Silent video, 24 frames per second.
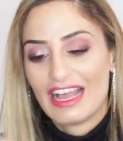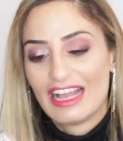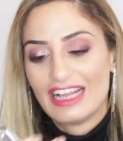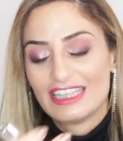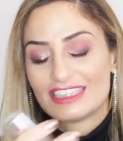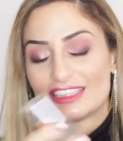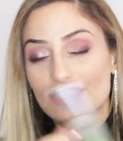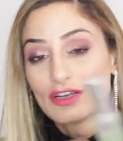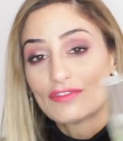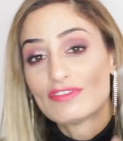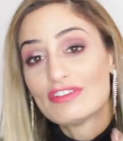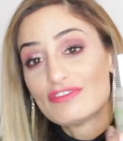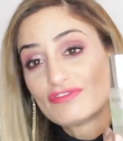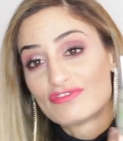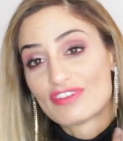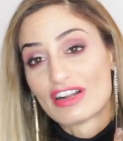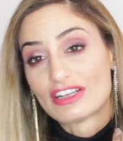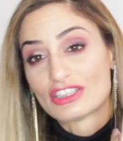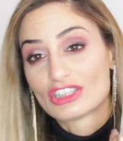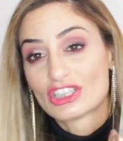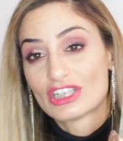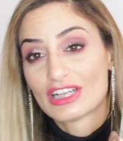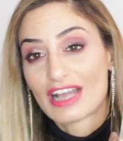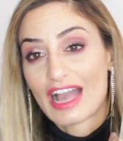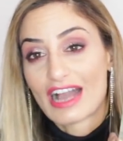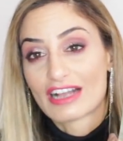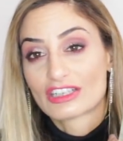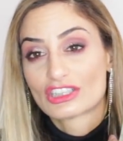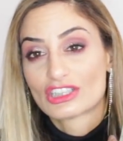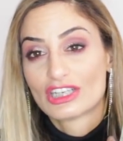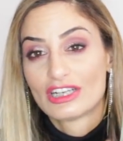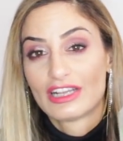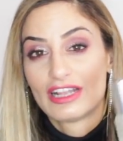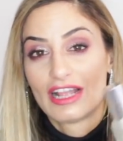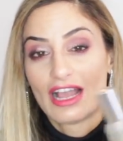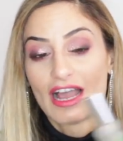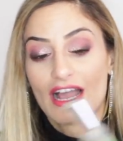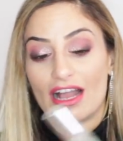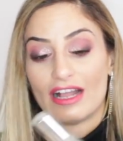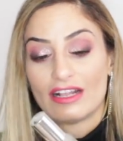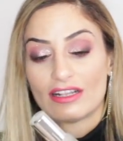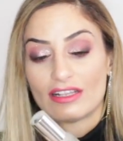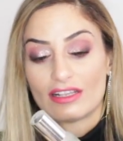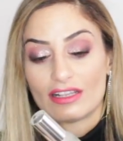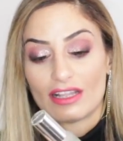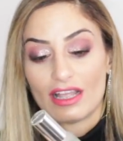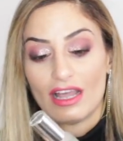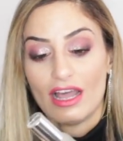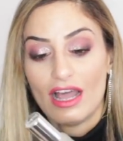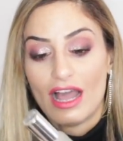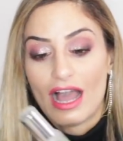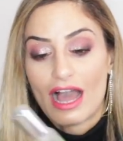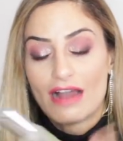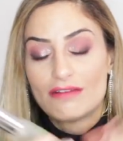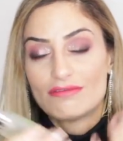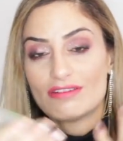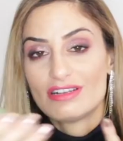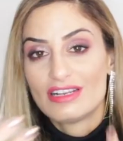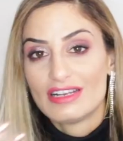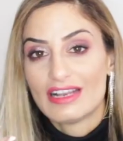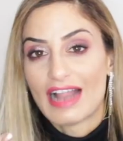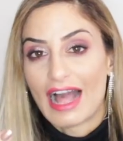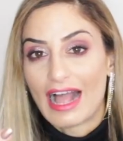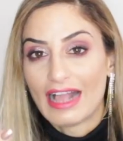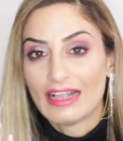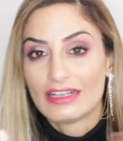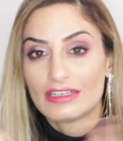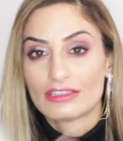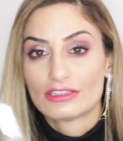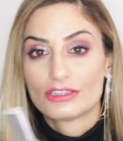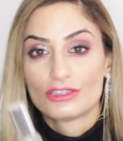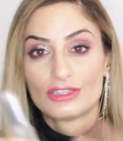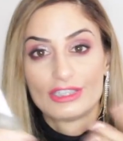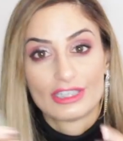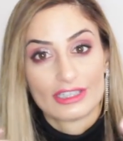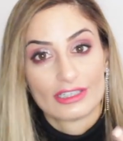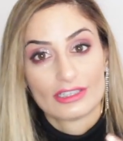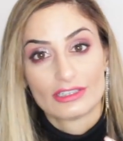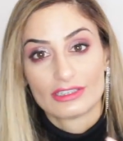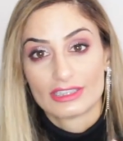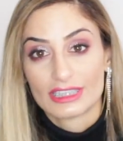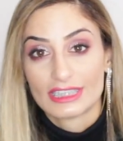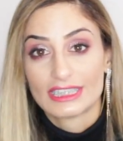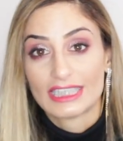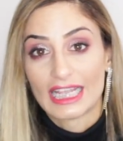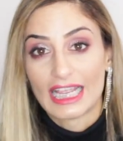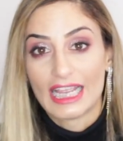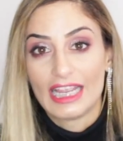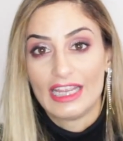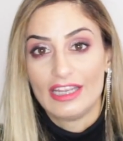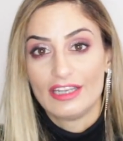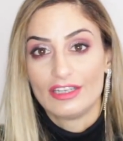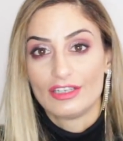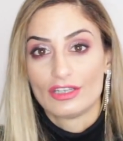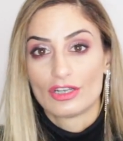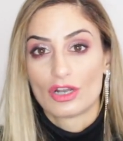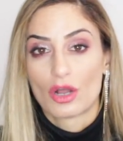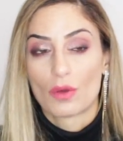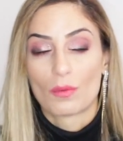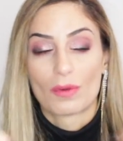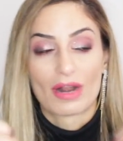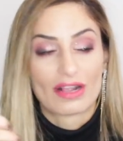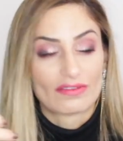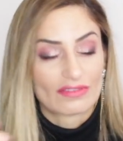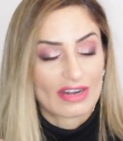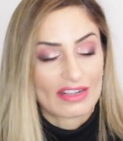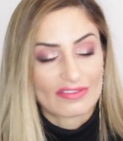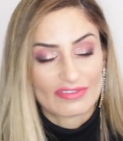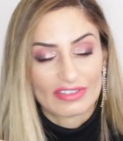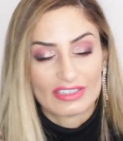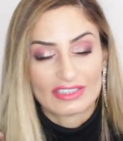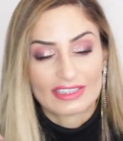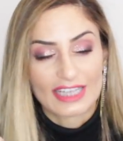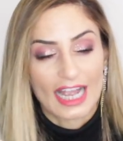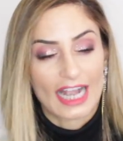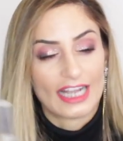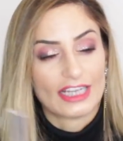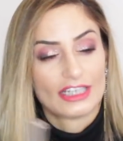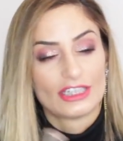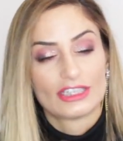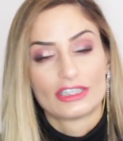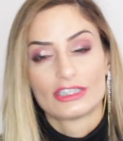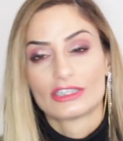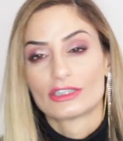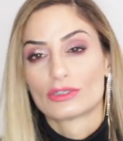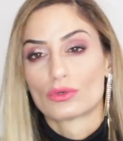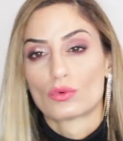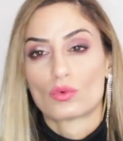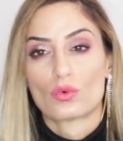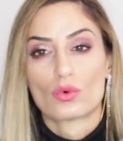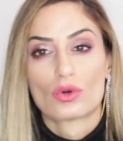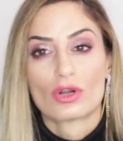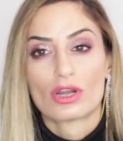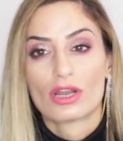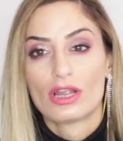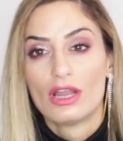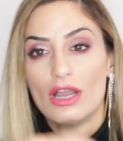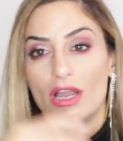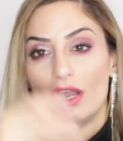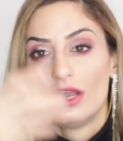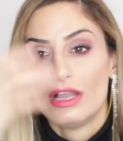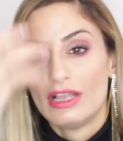It's so refreshing actually, and I really like during the day, you know, whenever I feel tired, or